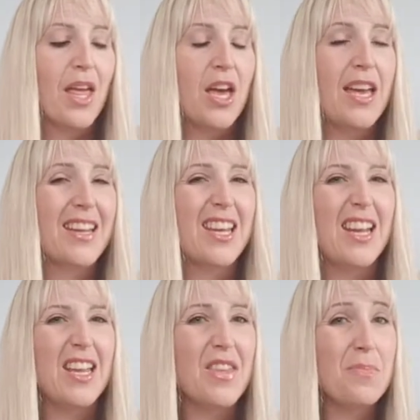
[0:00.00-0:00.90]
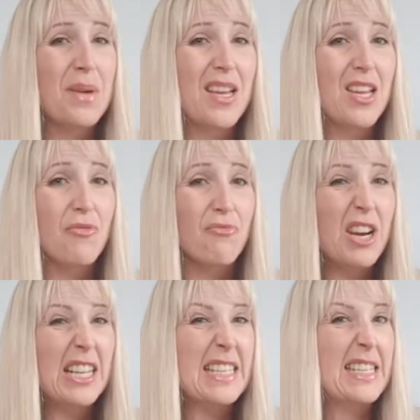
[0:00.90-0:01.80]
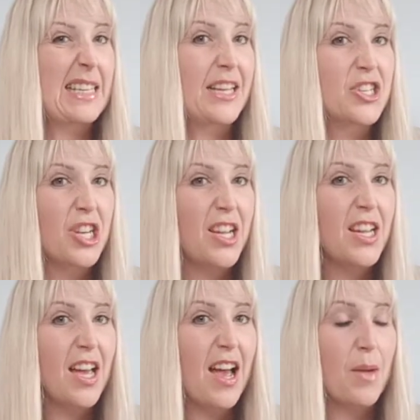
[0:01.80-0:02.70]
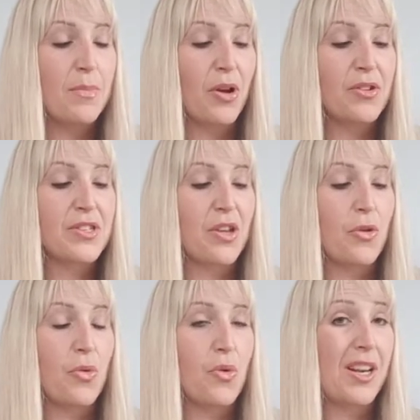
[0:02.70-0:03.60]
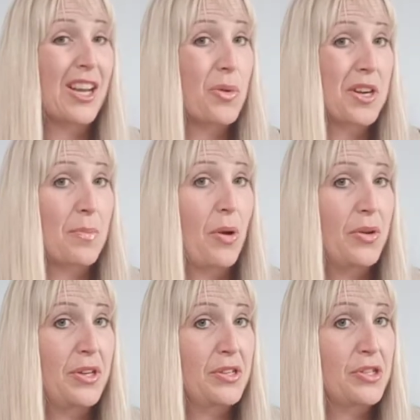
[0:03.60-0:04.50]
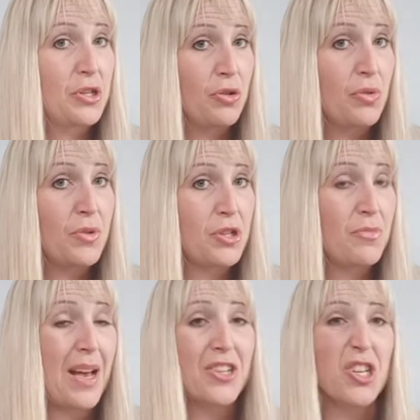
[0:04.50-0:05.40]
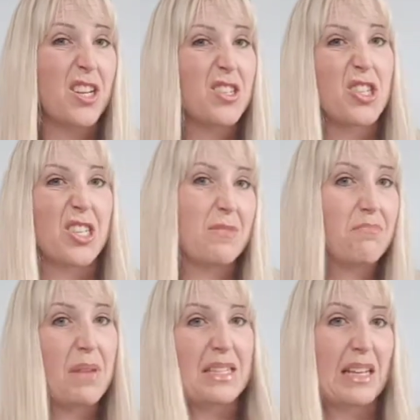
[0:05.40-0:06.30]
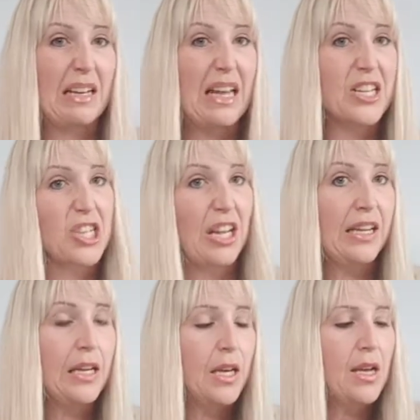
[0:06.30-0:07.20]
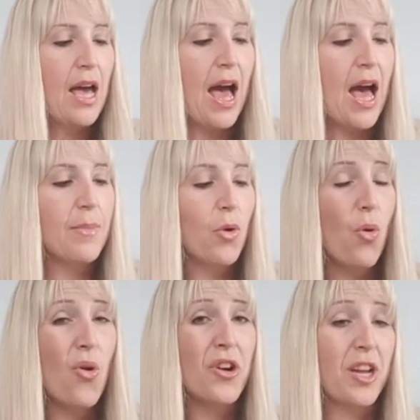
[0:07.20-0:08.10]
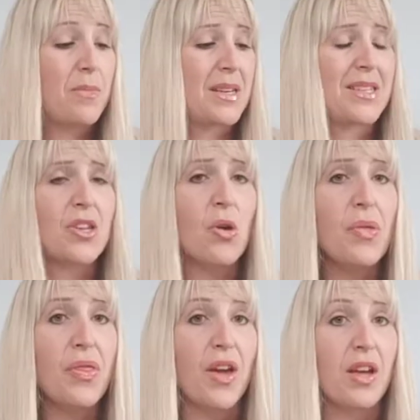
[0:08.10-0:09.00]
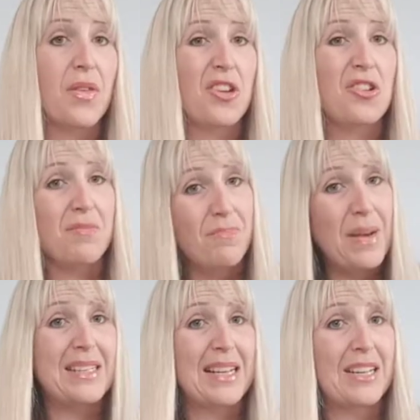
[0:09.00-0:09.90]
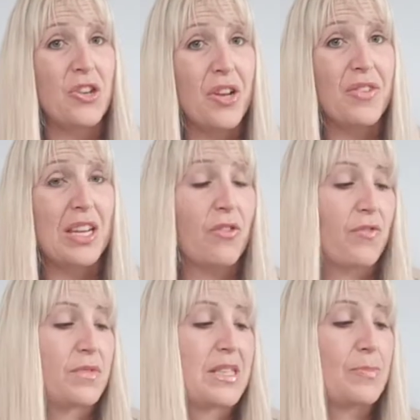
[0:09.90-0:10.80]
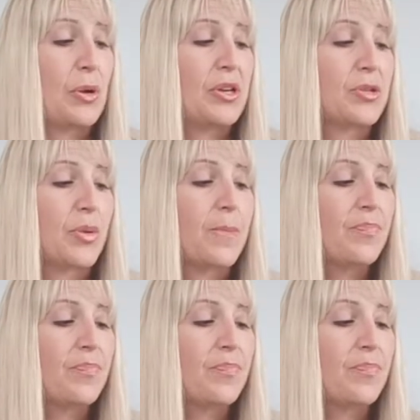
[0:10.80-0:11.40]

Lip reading: It can either be really sludgy because your liquid component is too much and it's just basically like jelly, or it can be so thick that you can basically not even get your spoon into it.